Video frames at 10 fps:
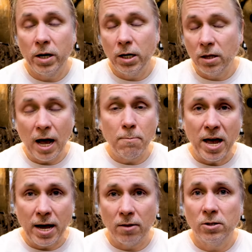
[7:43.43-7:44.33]
anything I
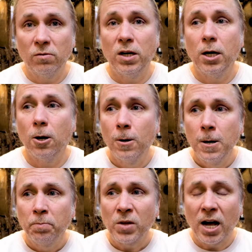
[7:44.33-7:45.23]
make on this video,
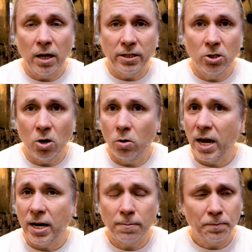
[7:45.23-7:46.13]
I'd like to
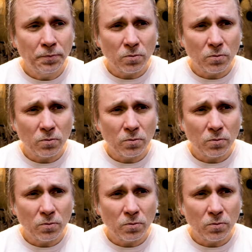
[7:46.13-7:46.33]
donate it.